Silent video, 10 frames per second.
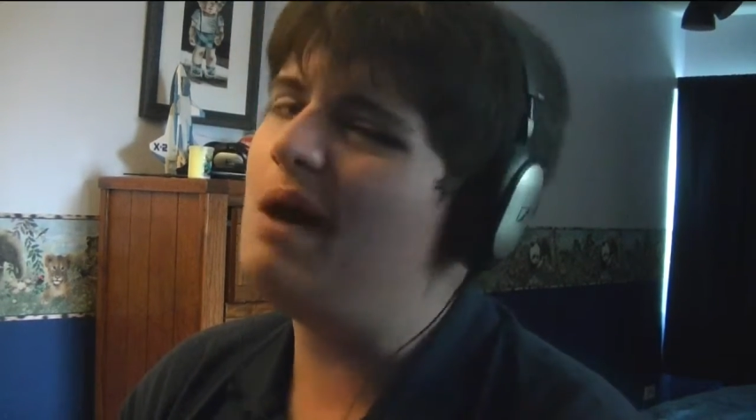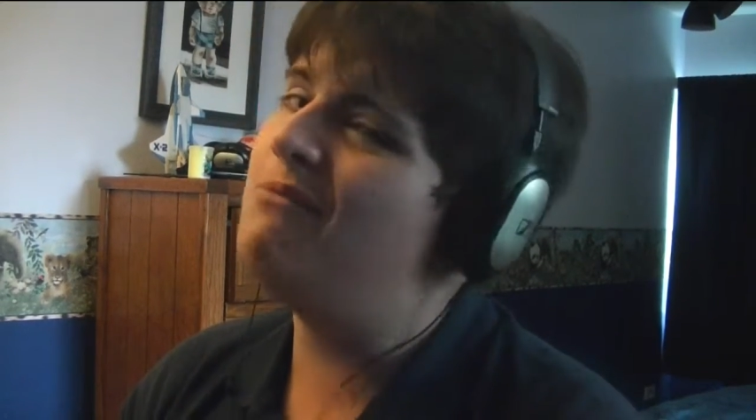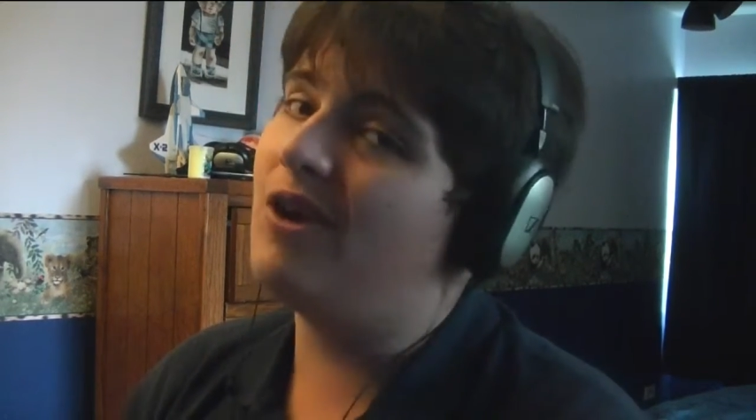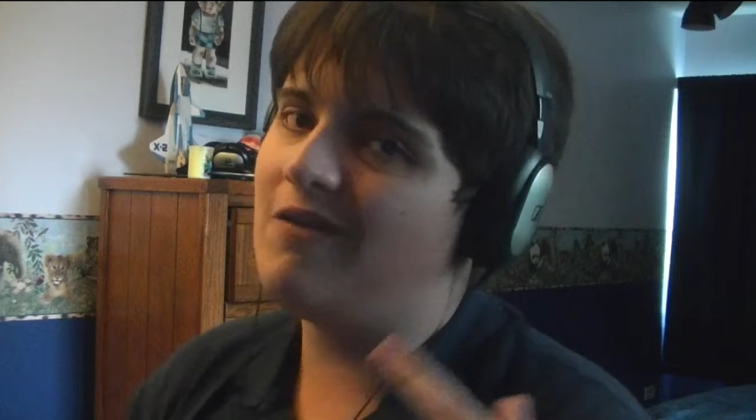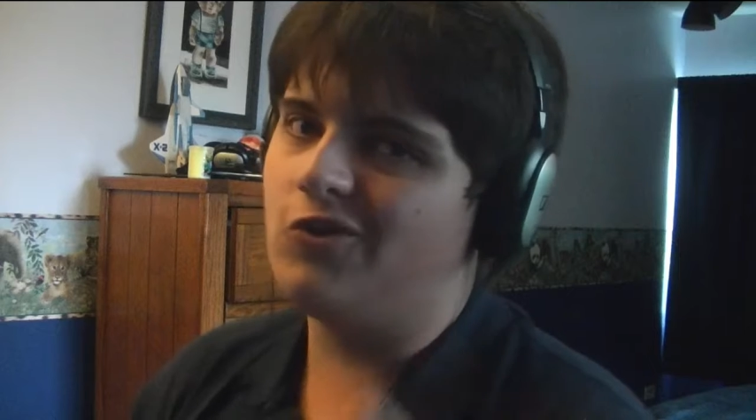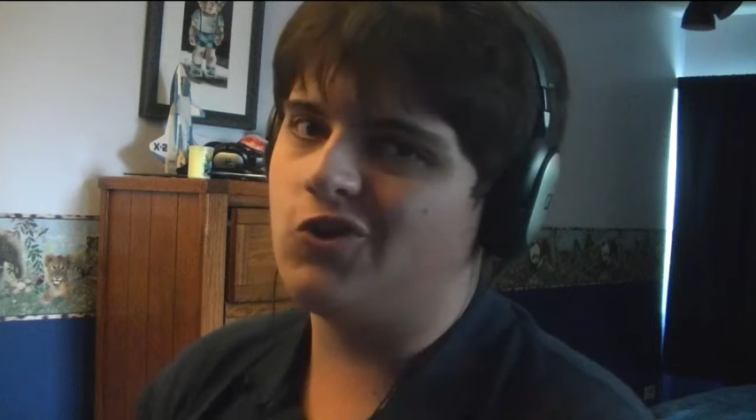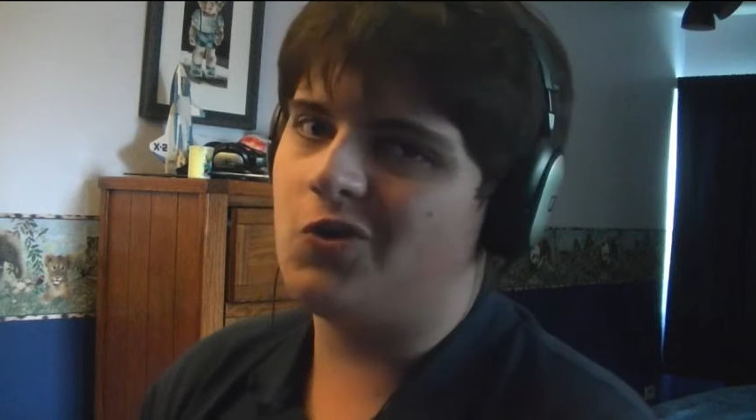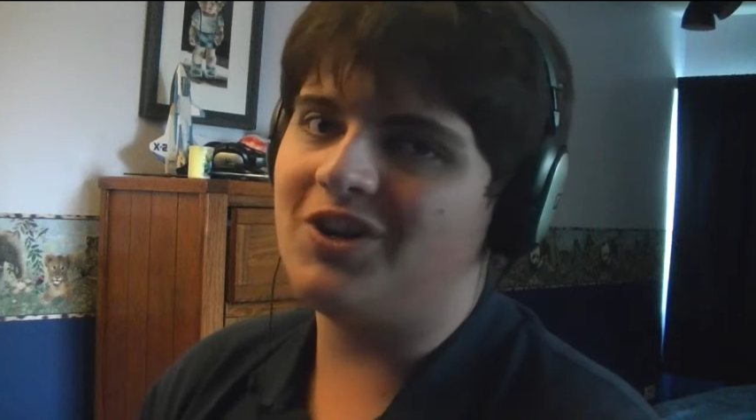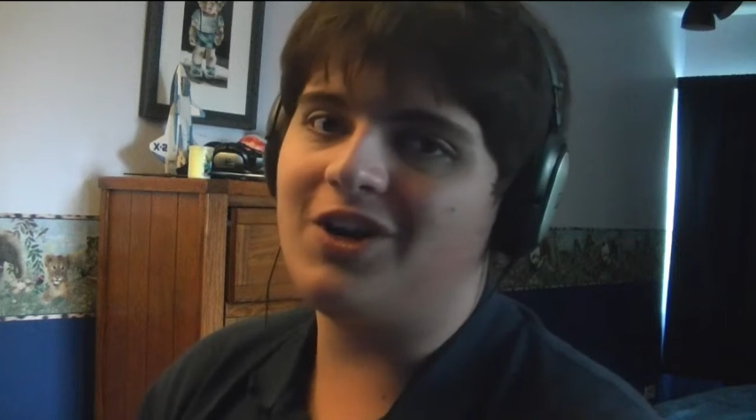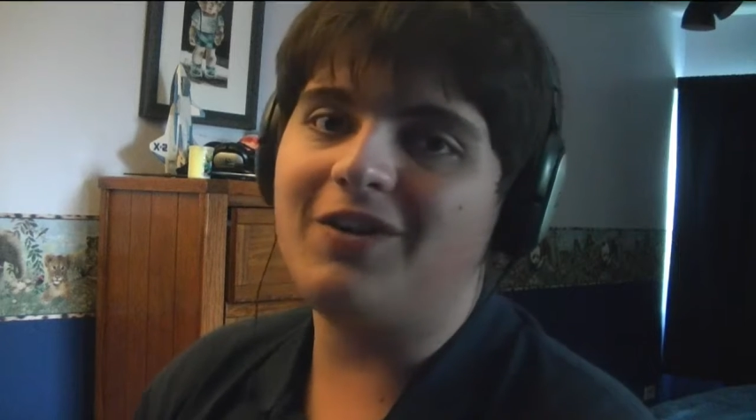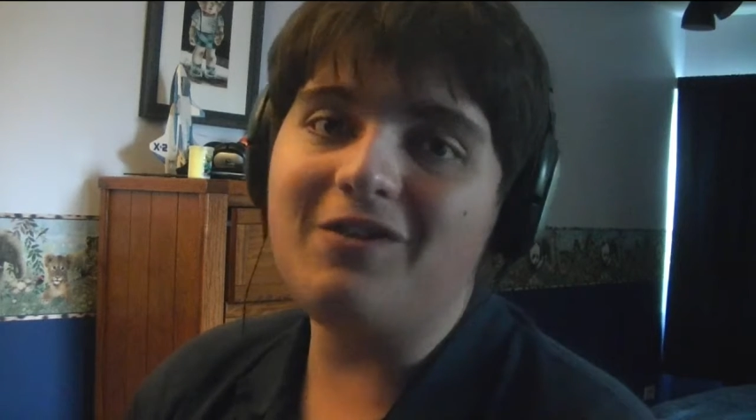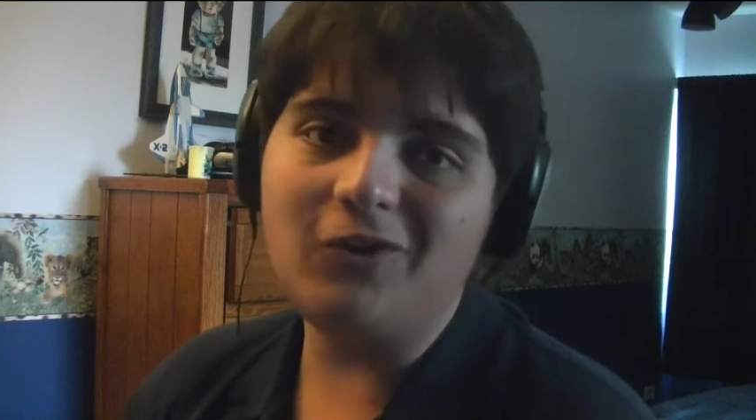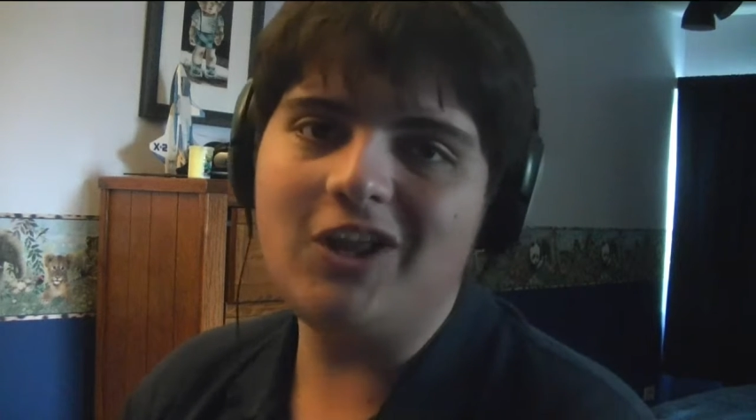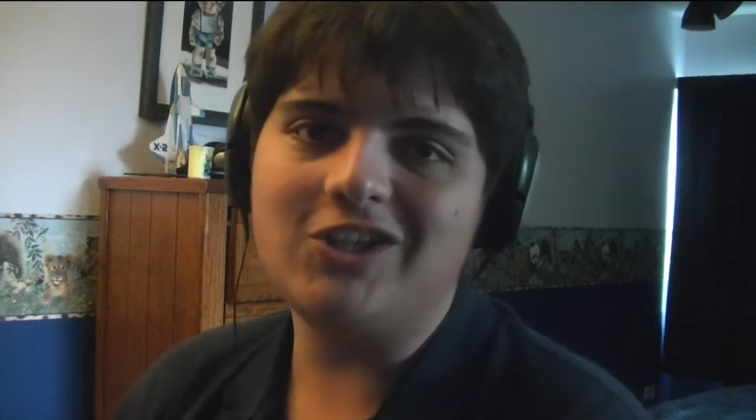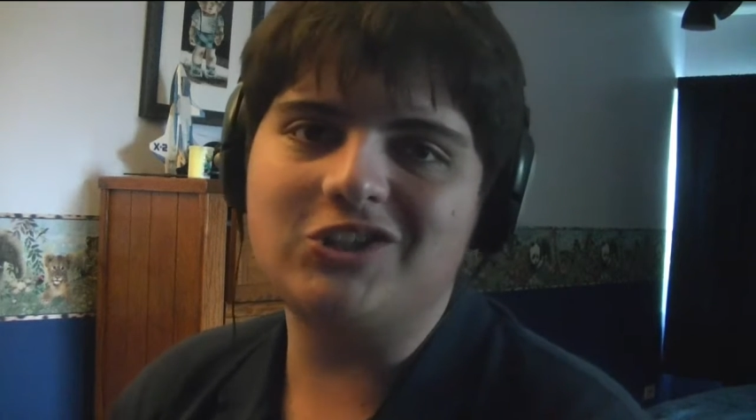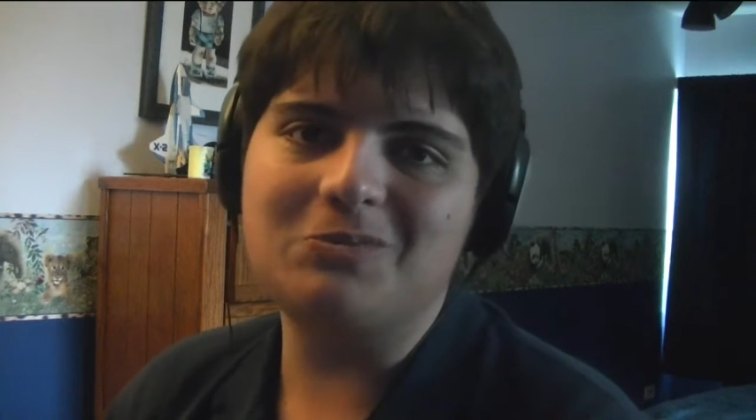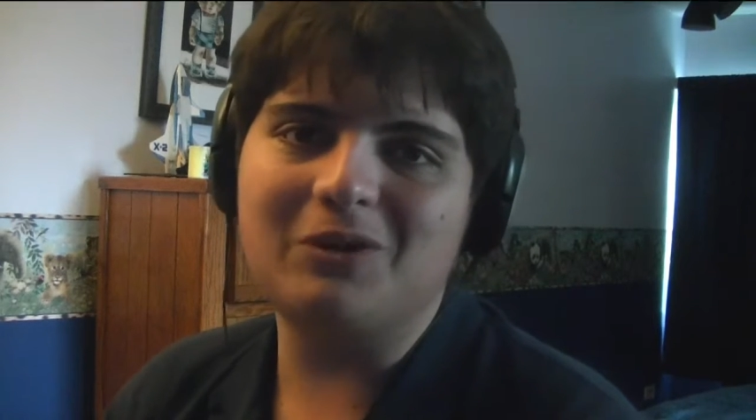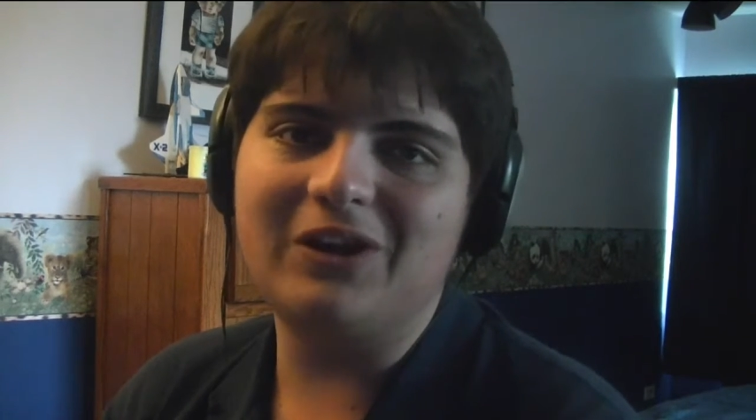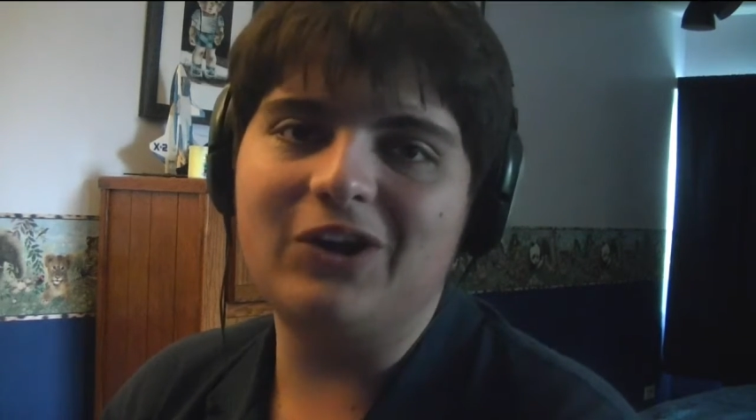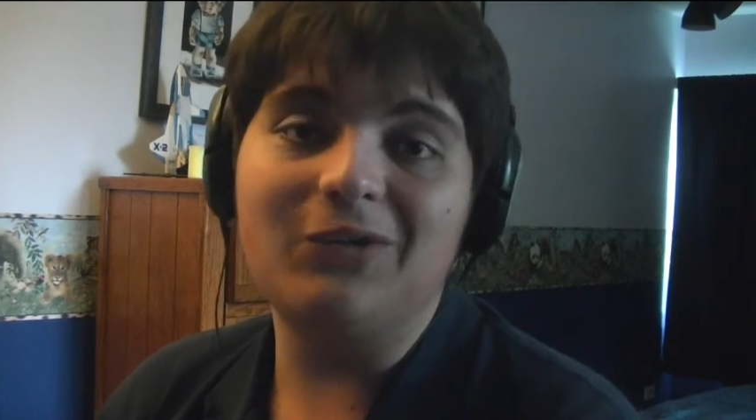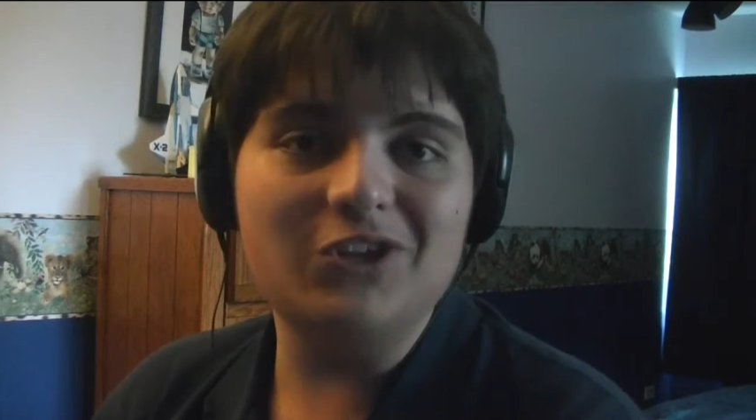I'm your ever ordinary, everyday superhero,